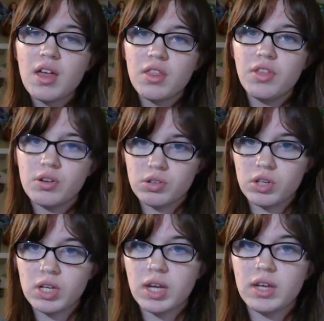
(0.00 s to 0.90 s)
their
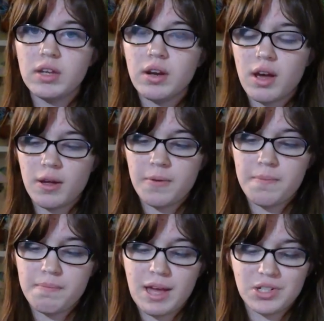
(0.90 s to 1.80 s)
look in
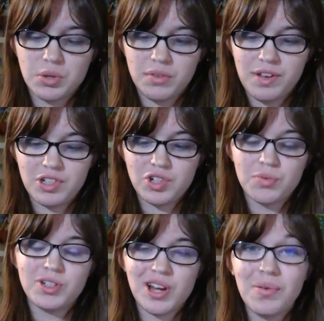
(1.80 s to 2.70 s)
um, Magical Adventure,
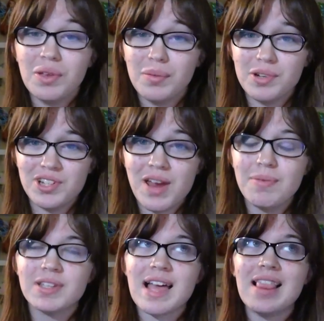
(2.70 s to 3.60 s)
which I really appreciate
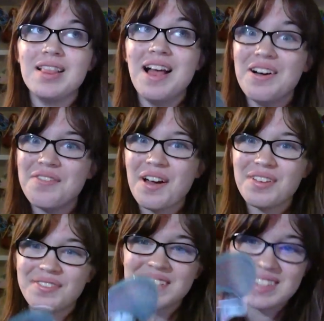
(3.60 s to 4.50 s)
because I love how
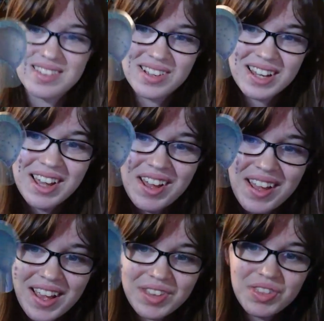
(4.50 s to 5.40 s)
their faces look
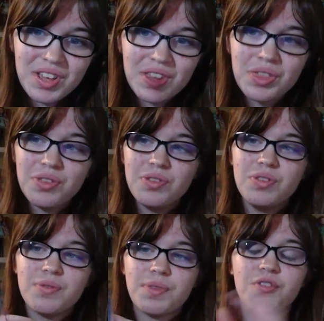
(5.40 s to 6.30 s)
in the
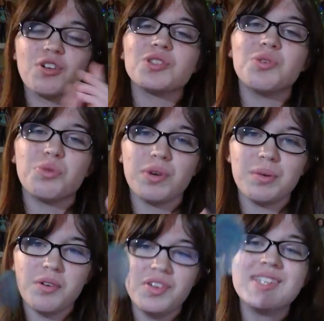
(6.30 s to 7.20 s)
the first two 3D
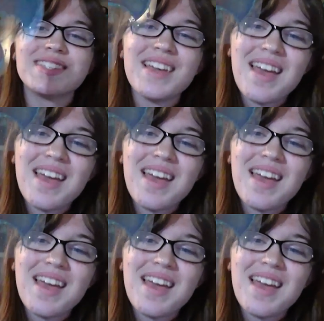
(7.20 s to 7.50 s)
movies.